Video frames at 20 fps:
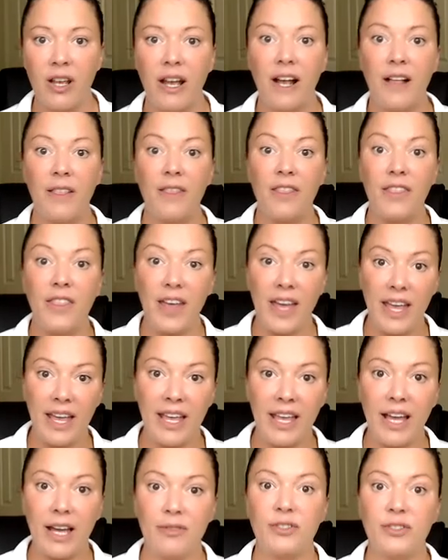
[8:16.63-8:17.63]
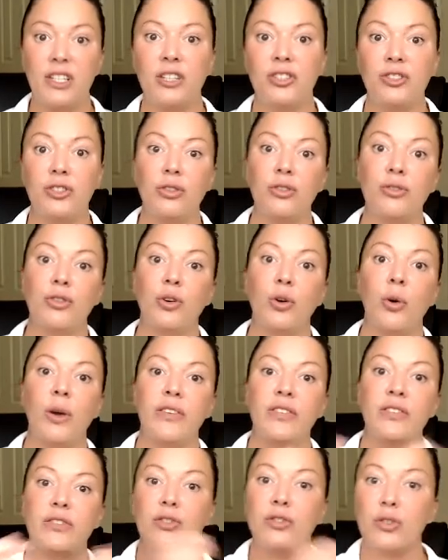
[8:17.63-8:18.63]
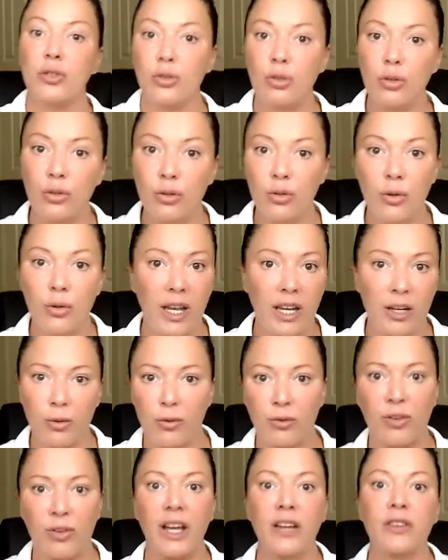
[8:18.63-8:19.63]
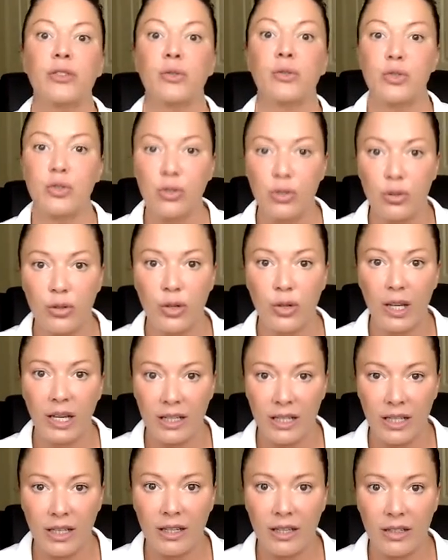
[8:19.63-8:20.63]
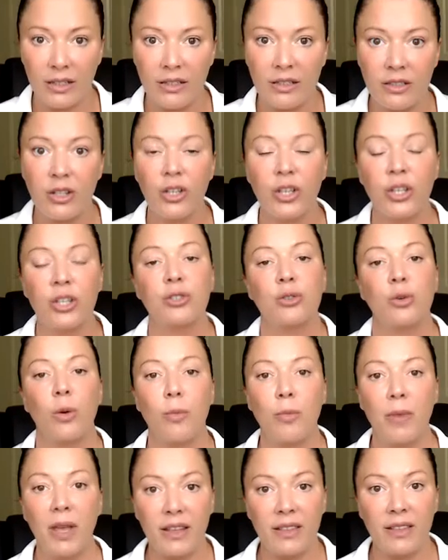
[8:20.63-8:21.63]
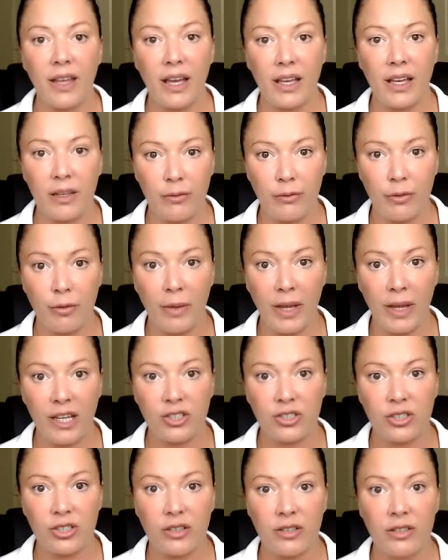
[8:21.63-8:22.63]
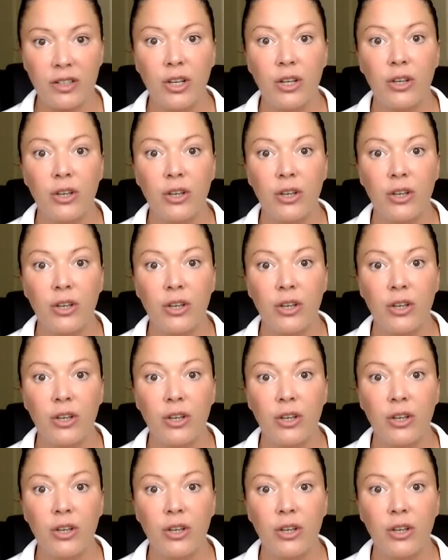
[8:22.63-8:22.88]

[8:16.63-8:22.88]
and they have to issue the request to Equifax or to Illion to amend that information.